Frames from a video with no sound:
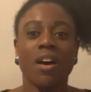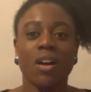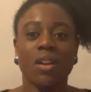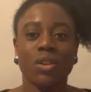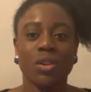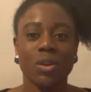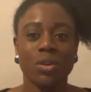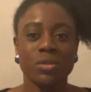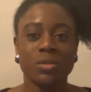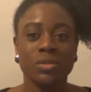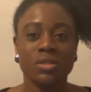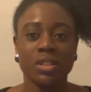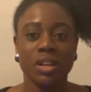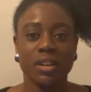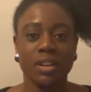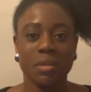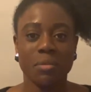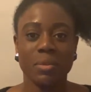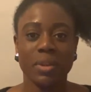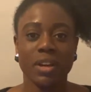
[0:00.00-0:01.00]
a long
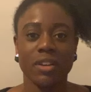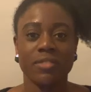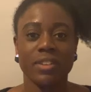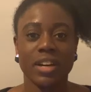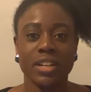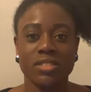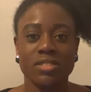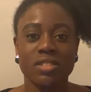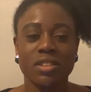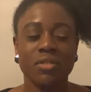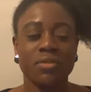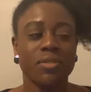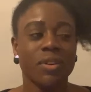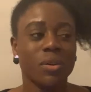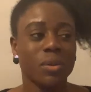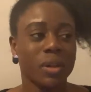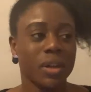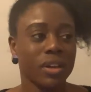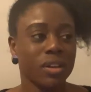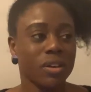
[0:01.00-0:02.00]
time that I've actually
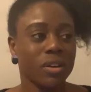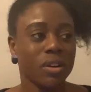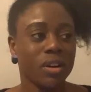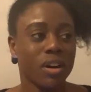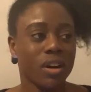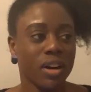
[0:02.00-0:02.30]
felt like